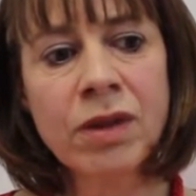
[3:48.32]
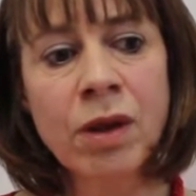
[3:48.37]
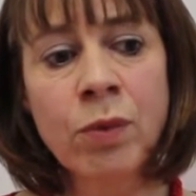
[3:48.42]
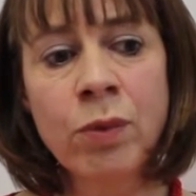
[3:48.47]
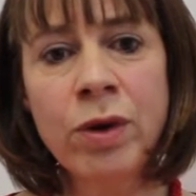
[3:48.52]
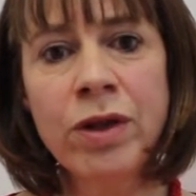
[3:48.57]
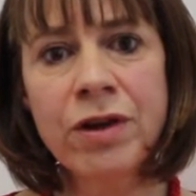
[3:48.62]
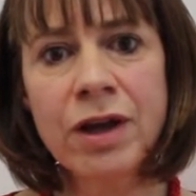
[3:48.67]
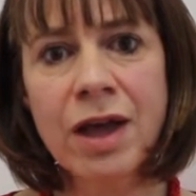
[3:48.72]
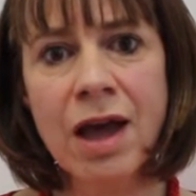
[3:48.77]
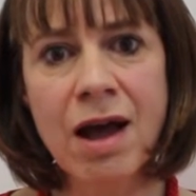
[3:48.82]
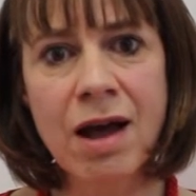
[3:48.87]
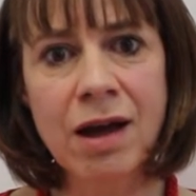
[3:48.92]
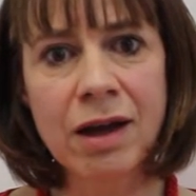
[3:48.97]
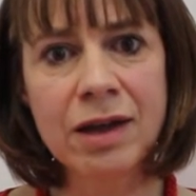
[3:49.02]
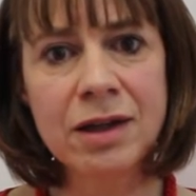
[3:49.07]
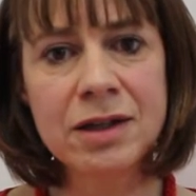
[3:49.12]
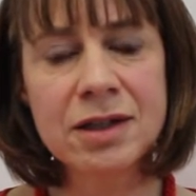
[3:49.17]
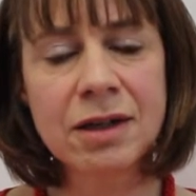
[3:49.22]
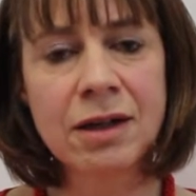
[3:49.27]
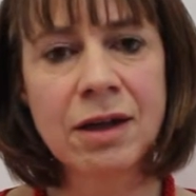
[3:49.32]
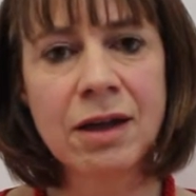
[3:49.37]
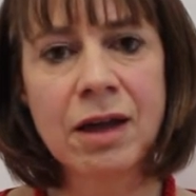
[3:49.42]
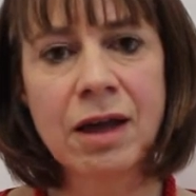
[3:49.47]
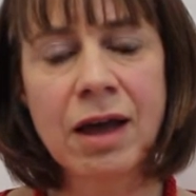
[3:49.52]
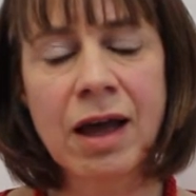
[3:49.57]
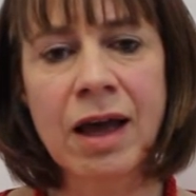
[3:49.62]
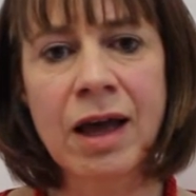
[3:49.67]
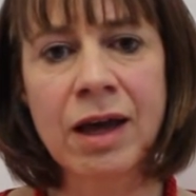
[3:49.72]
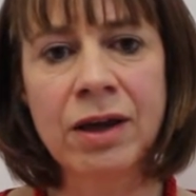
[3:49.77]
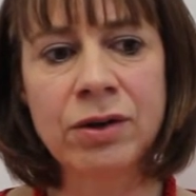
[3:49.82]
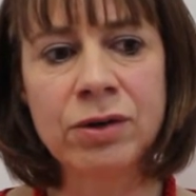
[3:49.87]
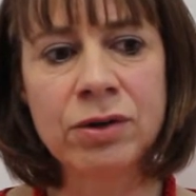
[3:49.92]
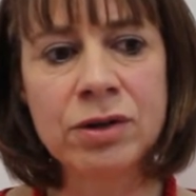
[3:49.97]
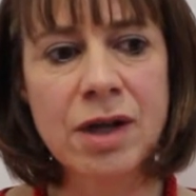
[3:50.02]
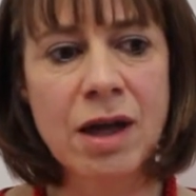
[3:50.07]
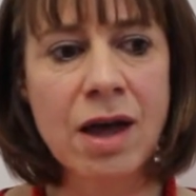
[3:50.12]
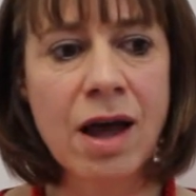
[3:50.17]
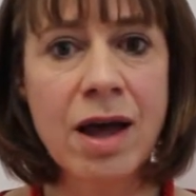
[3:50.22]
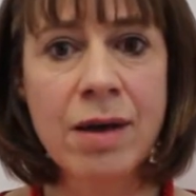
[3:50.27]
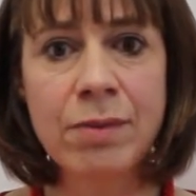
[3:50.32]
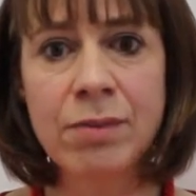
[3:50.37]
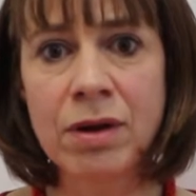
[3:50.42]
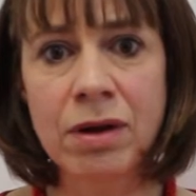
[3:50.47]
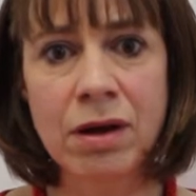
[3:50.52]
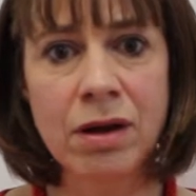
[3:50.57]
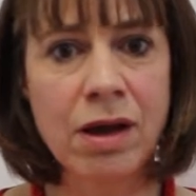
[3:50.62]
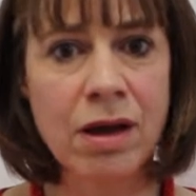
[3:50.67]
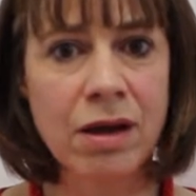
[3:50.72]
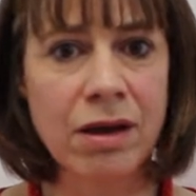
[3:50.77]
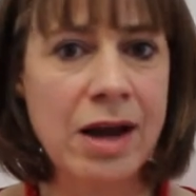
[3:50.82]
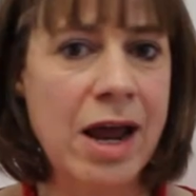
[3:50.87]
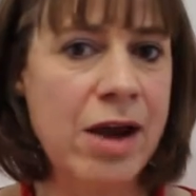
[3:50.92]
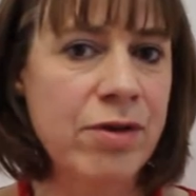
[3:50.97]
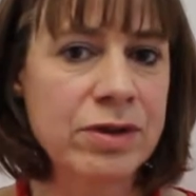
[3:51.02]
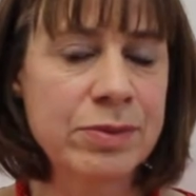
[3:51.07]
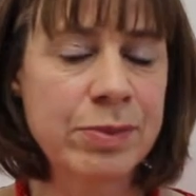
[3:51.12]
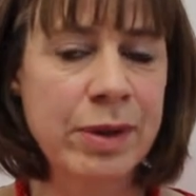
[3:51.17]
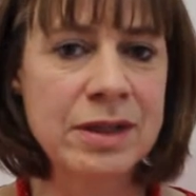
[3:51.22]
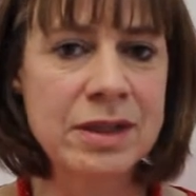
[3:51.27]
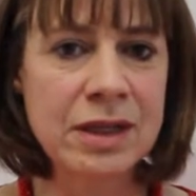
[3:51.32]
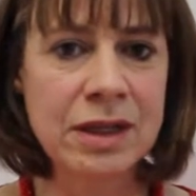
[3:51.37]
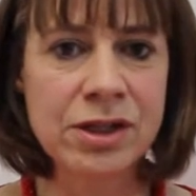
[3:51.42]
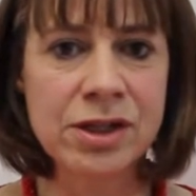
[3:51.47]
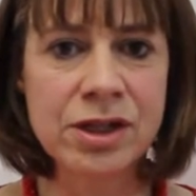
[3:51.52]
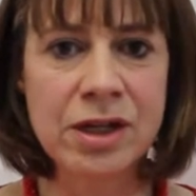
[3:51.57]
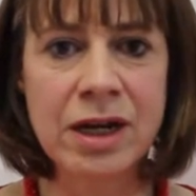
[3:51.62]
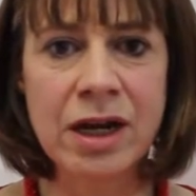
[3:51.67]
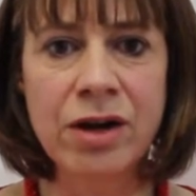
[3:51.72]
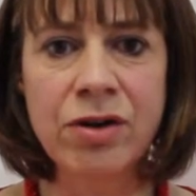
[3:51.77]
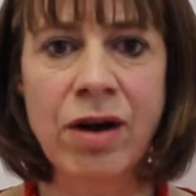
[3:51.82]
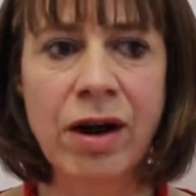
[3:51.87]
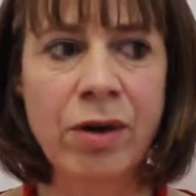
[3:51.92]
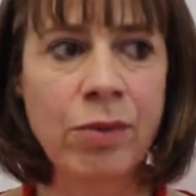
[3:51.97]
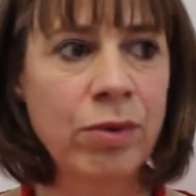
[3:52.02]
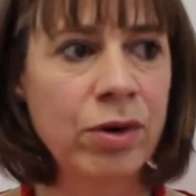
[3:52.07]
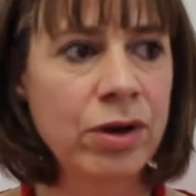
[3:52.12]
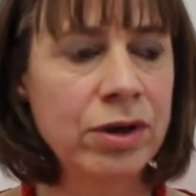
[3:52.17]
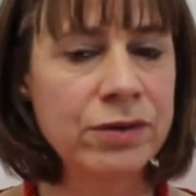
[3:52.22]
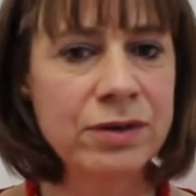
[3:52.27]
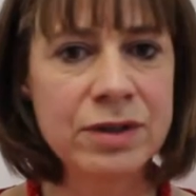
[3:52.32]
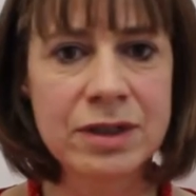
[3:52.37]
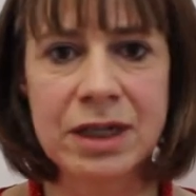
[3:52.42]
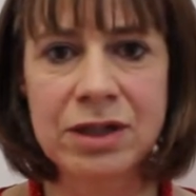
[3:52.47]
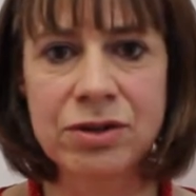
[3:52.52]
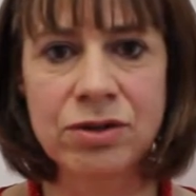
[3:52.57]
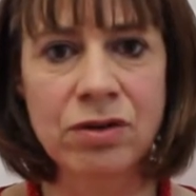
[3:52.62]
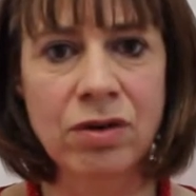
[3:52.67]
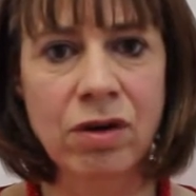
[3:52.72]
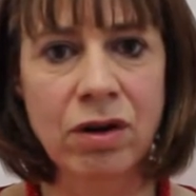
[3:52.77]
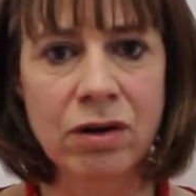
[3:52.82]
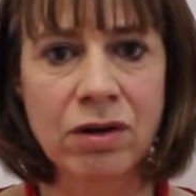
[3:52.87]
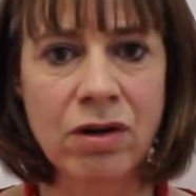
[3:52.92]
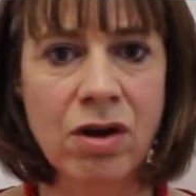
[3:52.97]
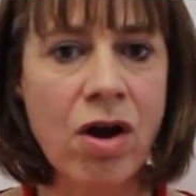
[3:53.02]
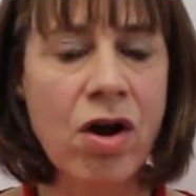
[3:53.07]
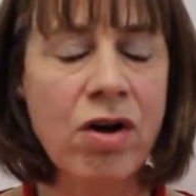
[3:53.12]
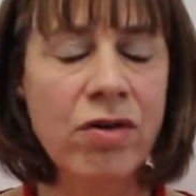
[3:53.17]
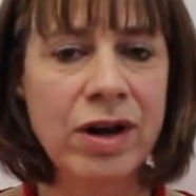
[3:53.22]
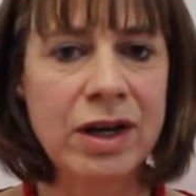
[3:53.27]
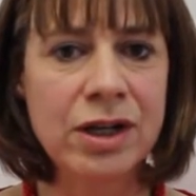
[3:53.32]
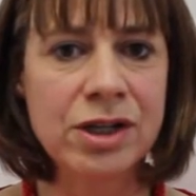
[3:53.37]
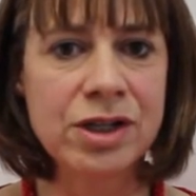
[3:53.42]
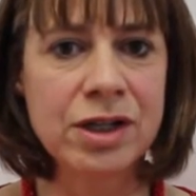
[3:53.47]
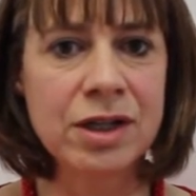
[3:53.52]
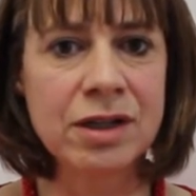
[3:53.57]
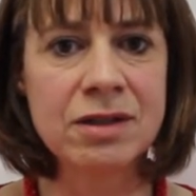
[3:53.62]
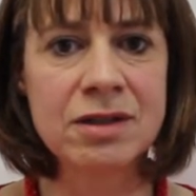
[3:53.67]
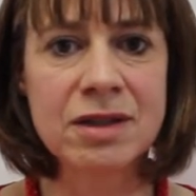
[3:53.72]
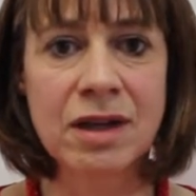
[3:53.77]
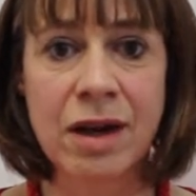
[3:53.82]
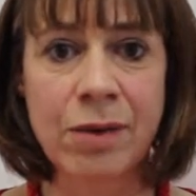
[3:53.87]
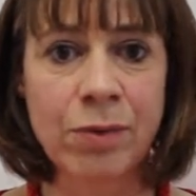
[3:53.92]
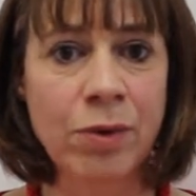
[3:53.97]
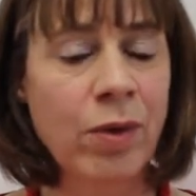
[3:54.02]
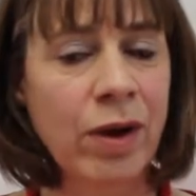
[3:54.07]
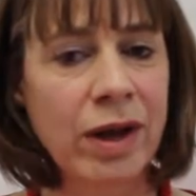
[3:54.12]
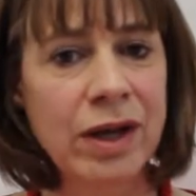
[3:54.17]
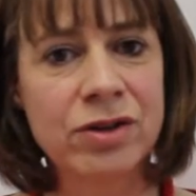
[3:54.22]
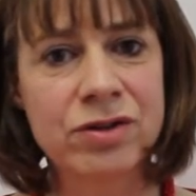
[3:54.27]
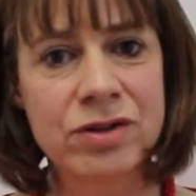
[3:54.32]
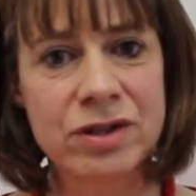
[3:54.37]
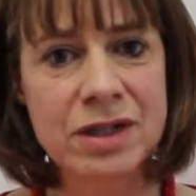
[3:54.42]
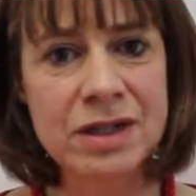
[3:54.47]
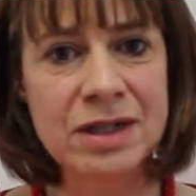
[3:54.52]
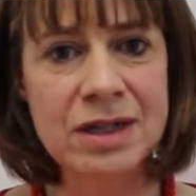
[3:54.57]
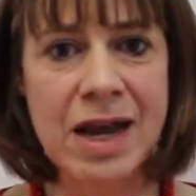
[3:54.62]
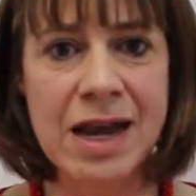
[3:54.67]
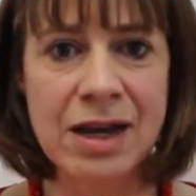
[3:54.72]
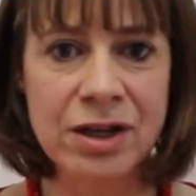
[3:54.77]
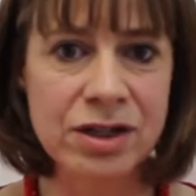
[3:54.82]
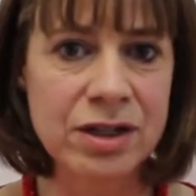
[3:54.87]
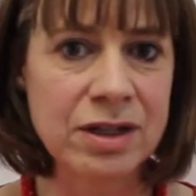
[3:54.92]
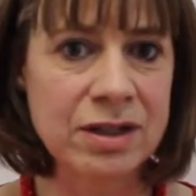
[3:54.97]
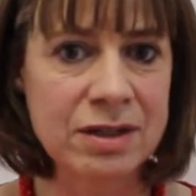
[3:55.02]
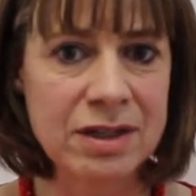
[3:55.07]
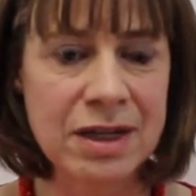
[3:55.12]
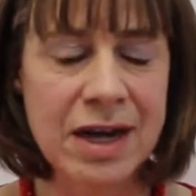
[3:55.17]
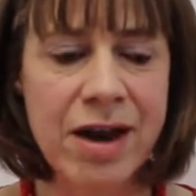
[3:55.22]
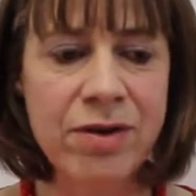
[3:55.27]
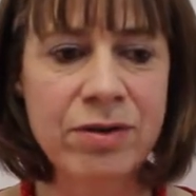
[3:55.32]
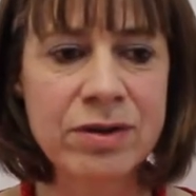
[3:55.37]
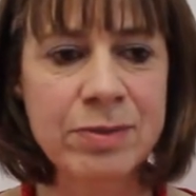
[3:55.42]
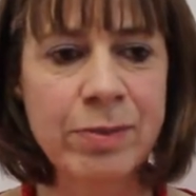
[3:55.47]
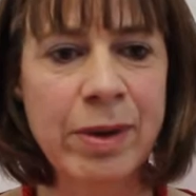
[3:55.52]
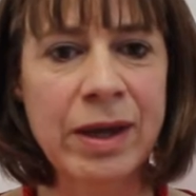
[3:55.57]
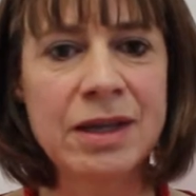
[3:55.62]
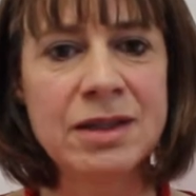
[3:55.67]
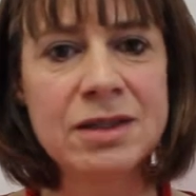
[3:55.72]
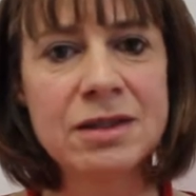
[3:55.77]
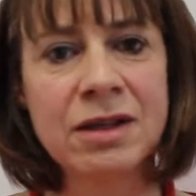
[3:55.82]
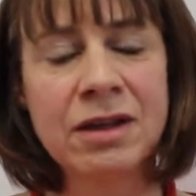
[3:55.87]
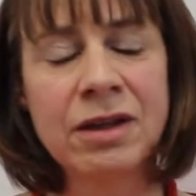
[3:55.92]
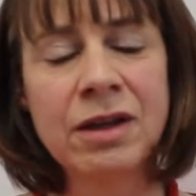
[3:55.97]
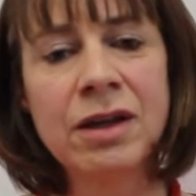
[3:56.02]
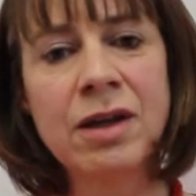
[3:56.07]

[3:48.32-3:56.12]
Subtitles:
with a guide, and I'm an aerospace engineer. I worked for Citroën on car engines, and I'm quite interested in engines and aerospace.